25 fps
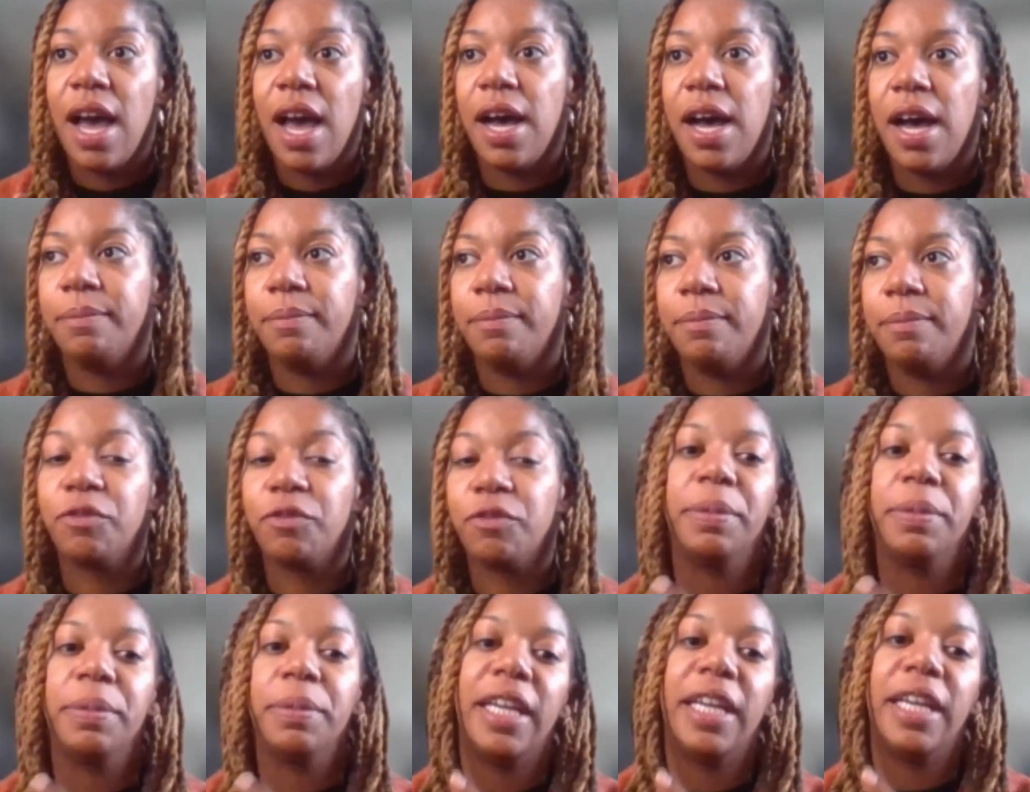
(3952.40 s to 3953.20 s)

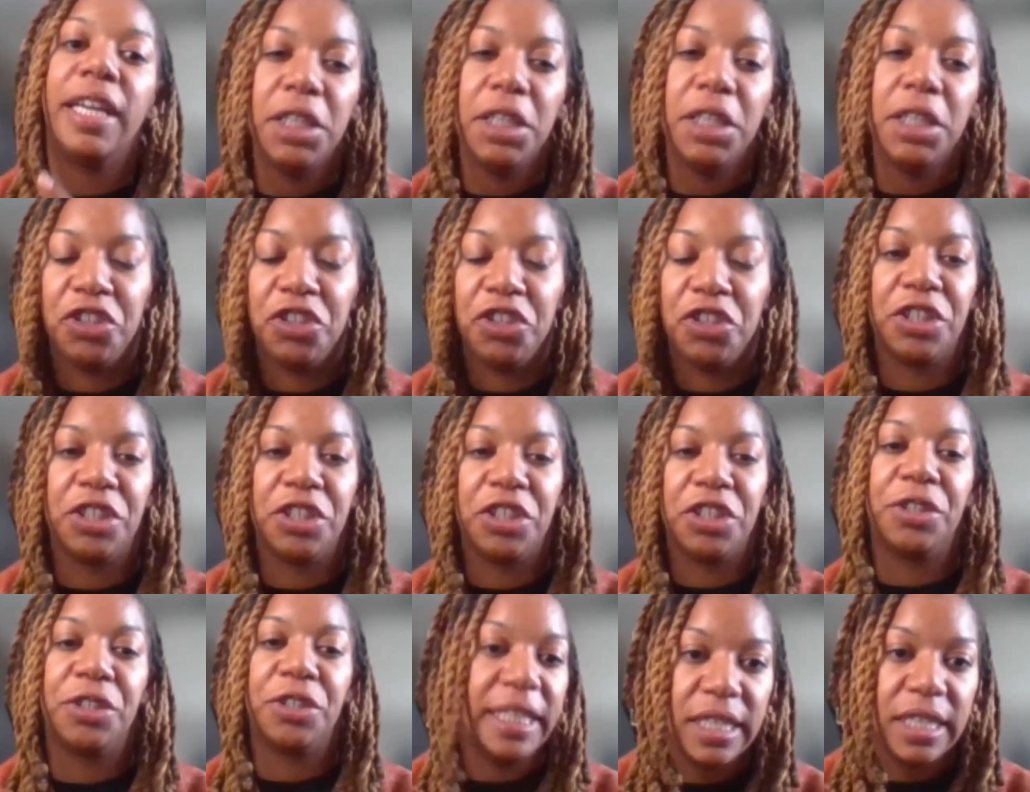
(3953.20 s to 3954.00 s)
replenish your
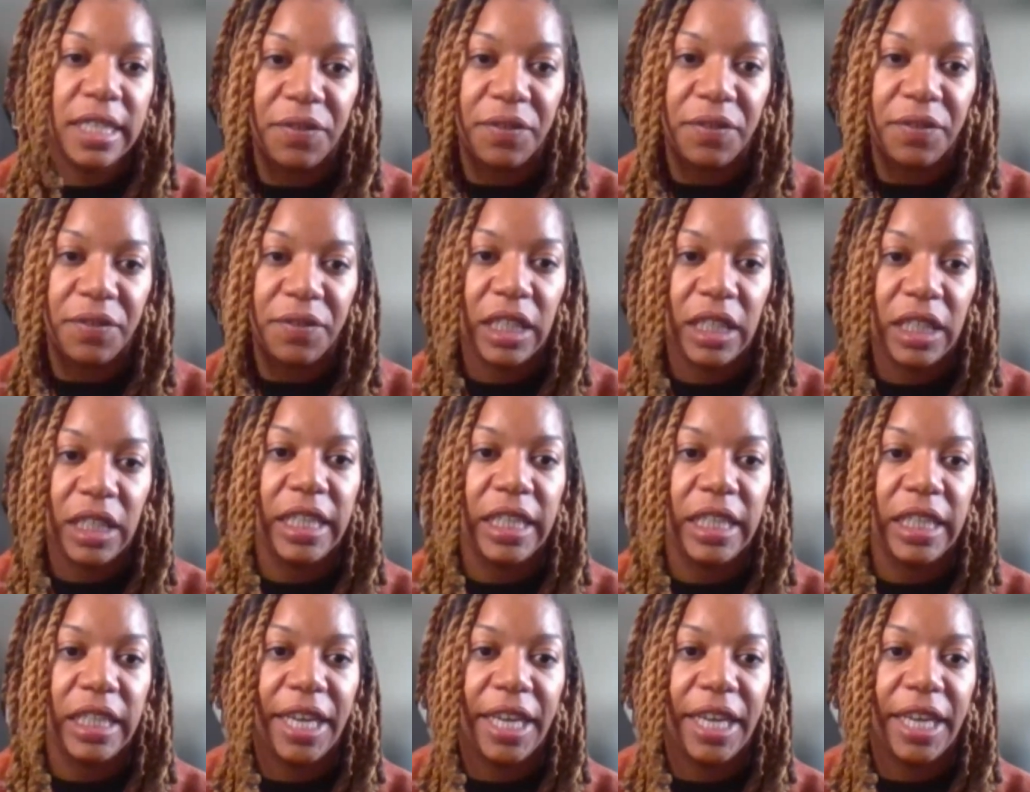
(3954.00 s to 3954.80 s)
creativity
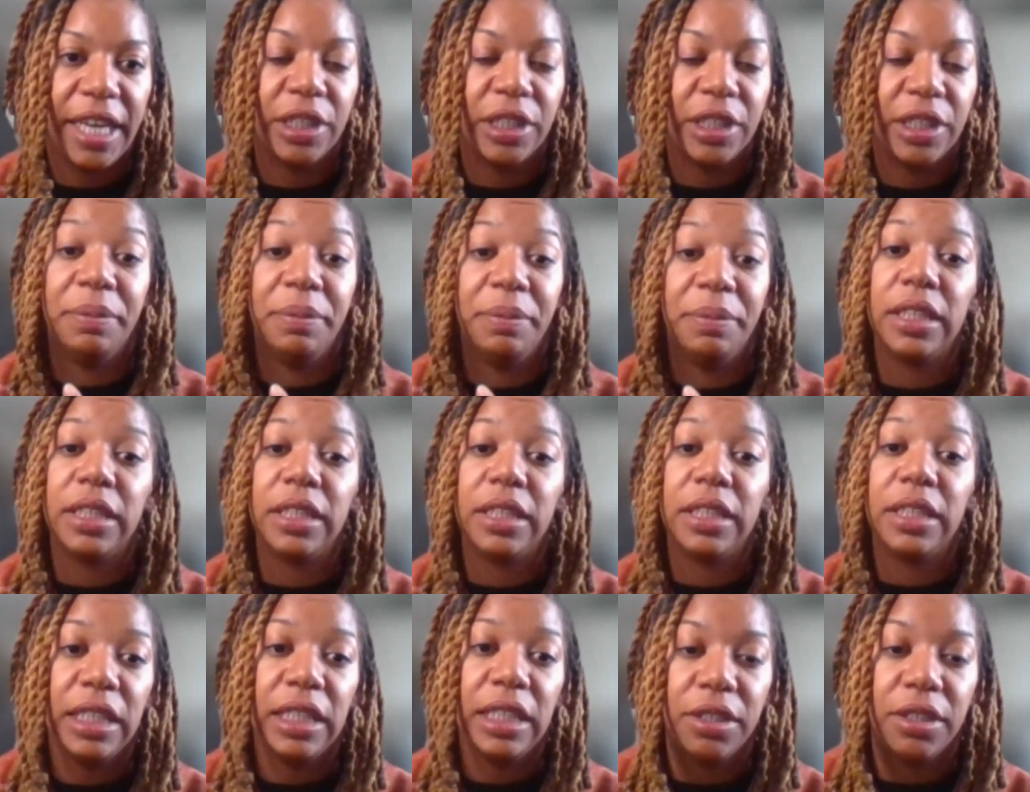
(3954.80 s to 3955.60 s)
and your ability
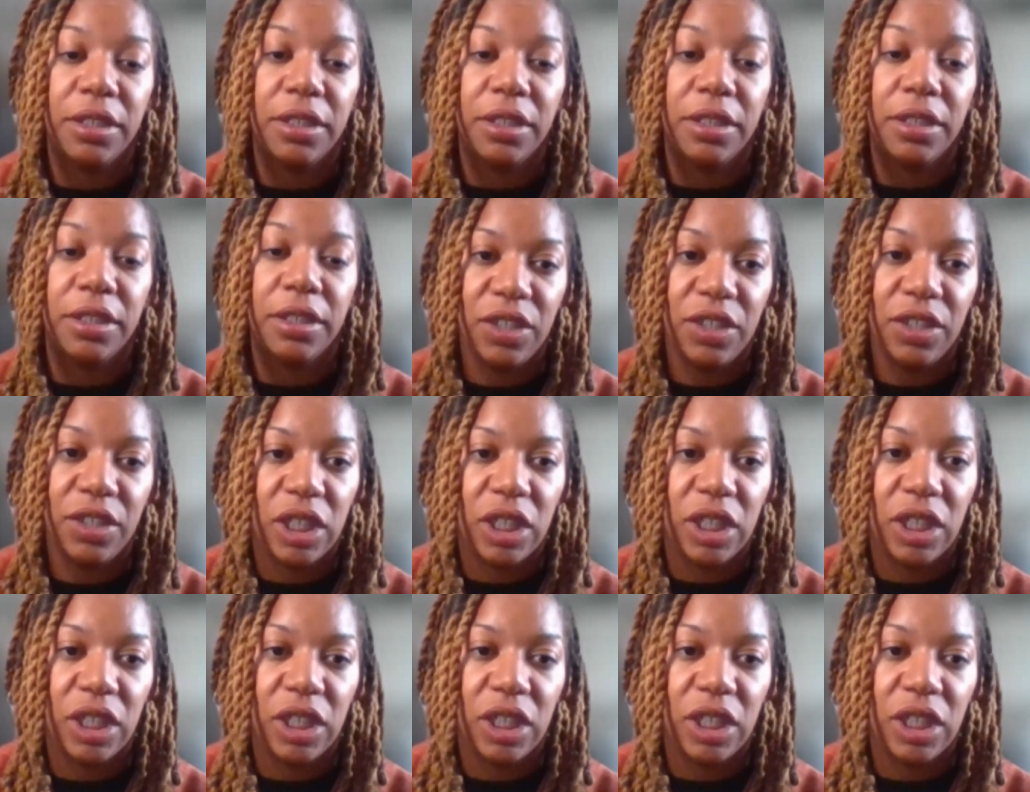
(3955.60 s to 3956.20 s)
to imagine.